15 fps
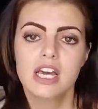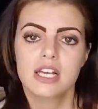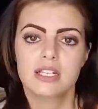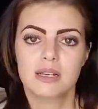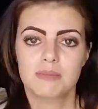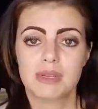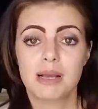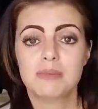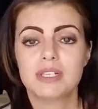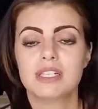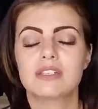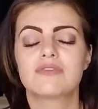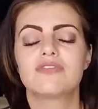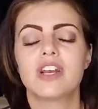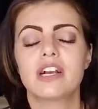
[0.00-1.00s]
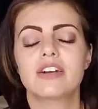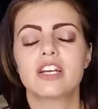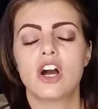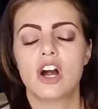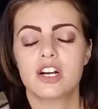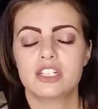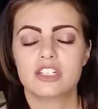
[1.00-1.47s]
sometimes it's very
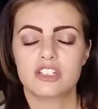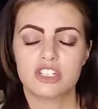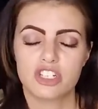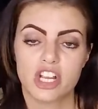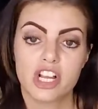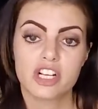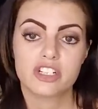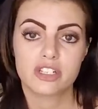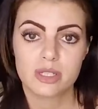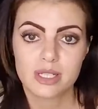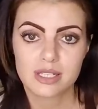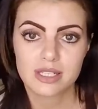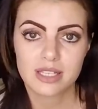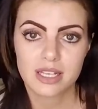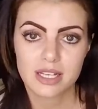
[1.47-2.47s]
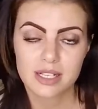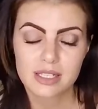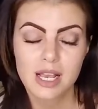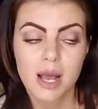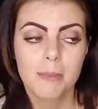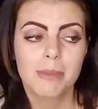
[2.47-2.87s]
hard to change these things.